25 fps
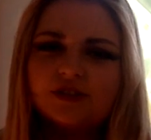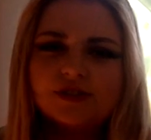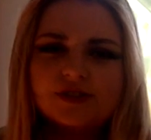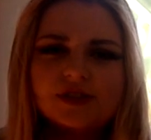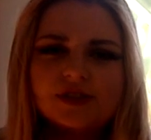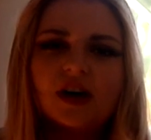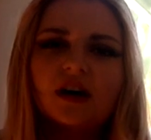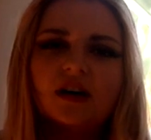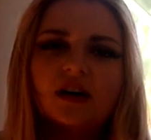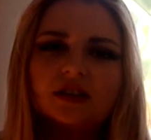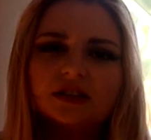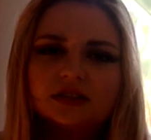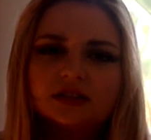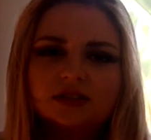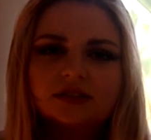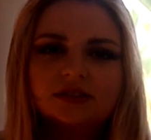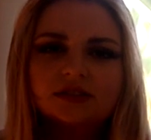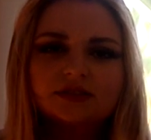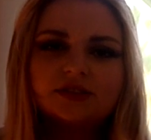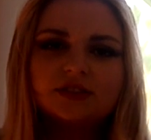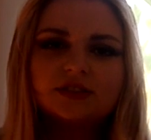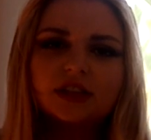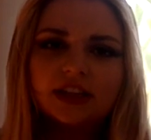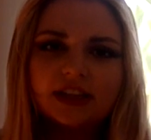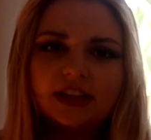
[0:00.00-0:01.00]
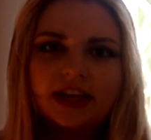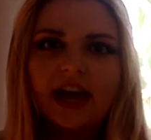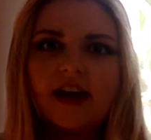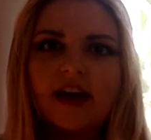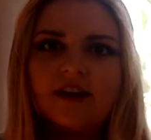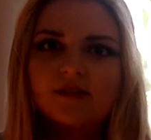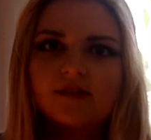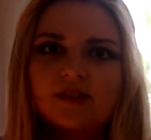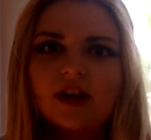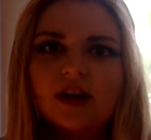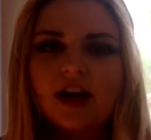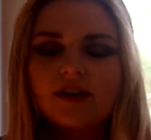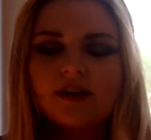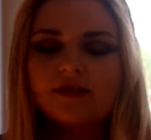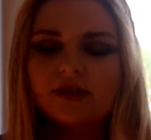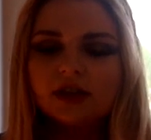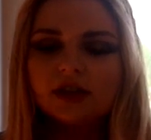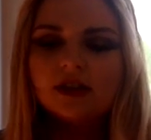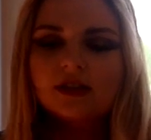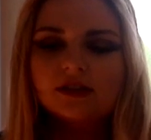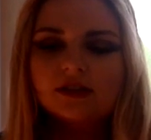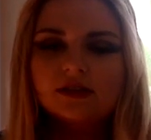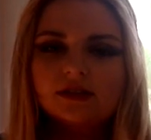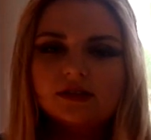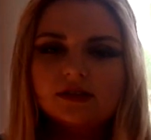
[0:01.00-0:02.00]
song for like ever, ever.
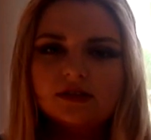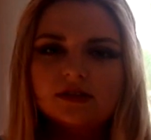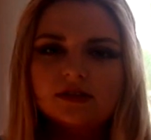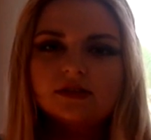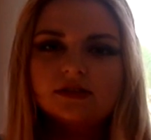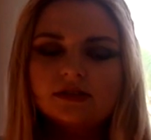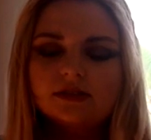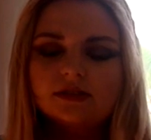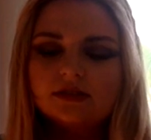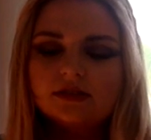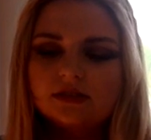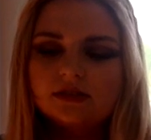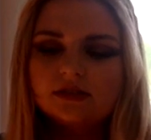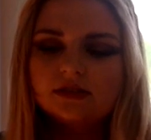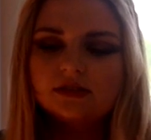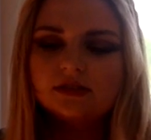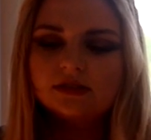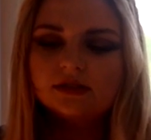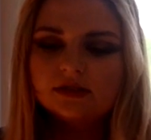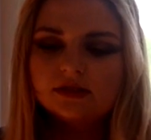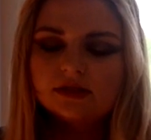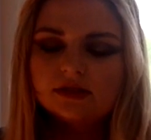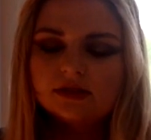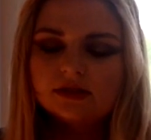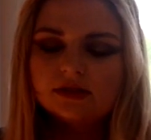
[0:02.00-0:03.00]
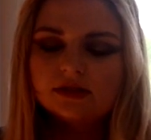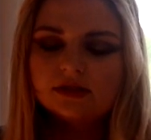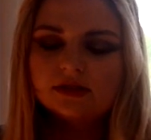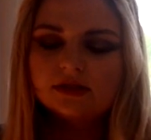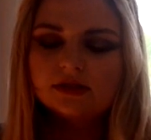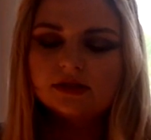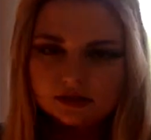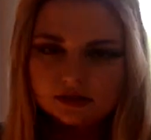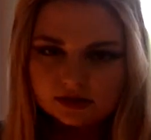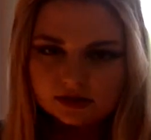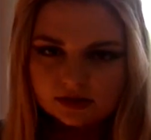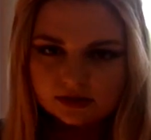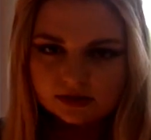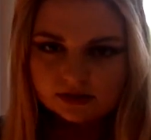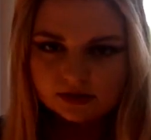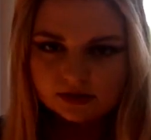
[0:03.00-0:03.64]
That's so